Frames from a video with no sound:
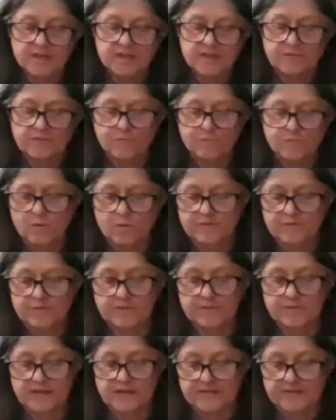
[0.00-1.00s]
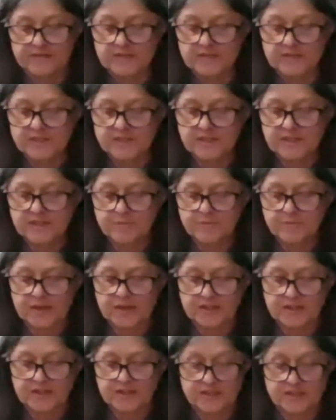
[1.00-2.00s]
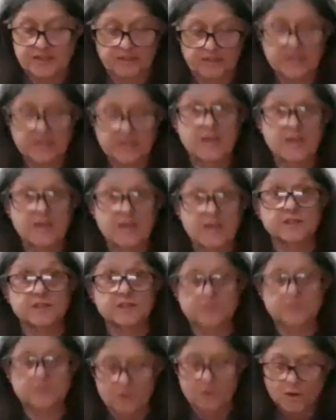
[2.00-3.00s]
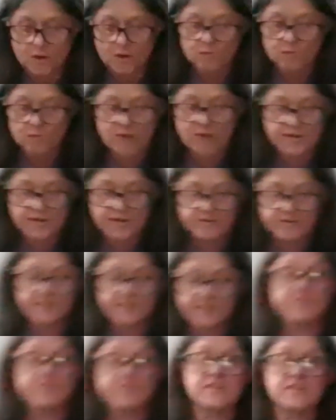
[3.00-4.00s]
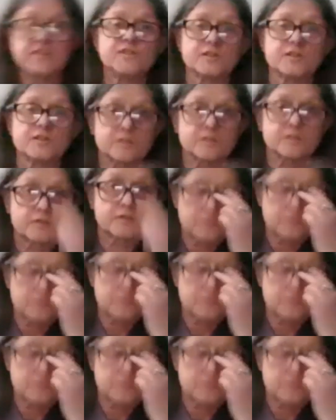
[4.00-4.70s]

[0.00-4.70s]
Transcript: for forgiveness and reconciliation rather than vengeance.